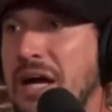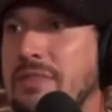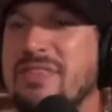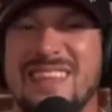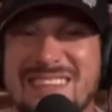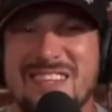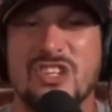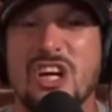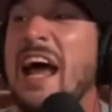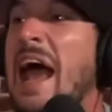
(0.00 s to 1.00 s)
This is going
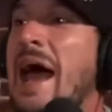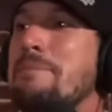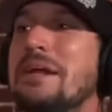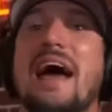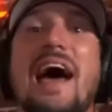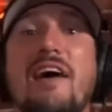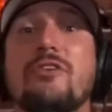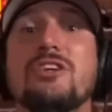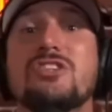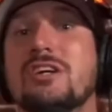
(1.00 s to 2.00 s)
to happen every
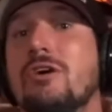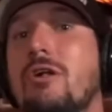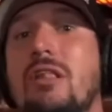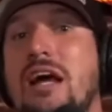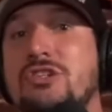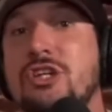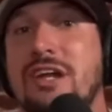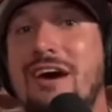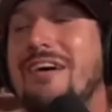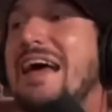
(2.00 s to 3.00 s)
single election now.
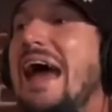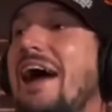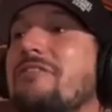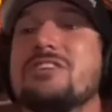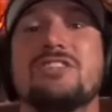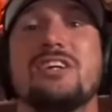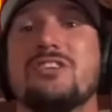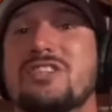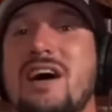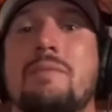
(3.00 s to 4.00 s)
Every single
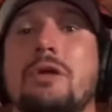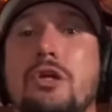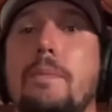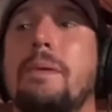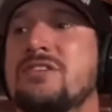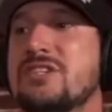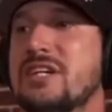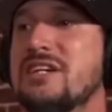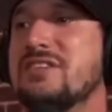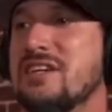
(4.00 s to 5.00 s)
time a new president
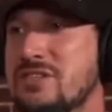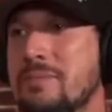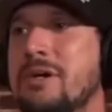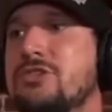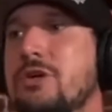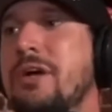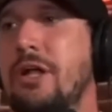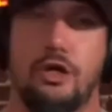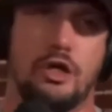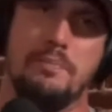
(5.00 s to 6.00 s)
gets in, somebody's going to be like,
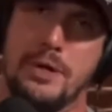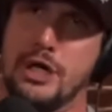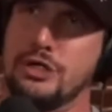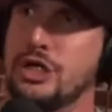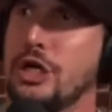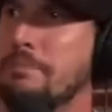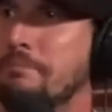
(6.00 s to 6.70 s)
impeach him.